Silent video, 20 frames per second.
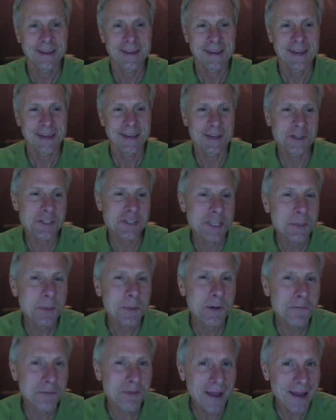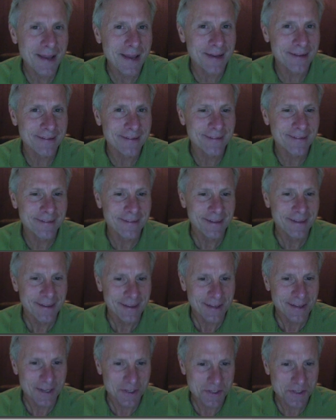In a similar vein,
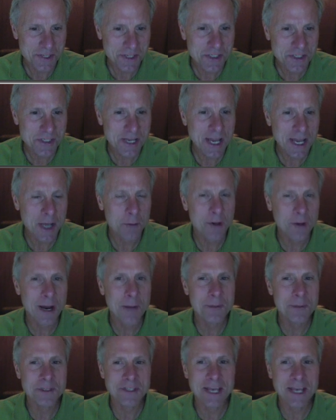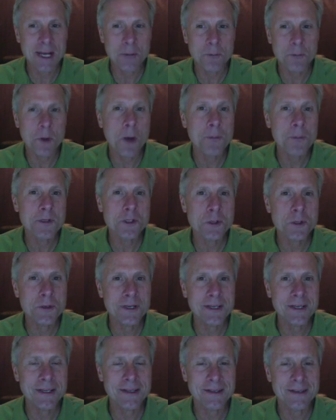is this diagram, is that a
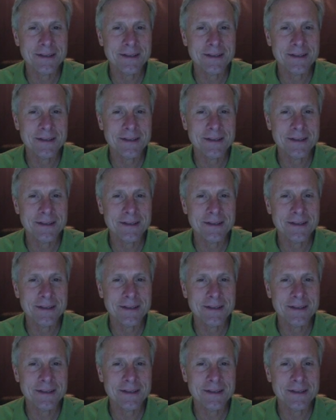perpetuity?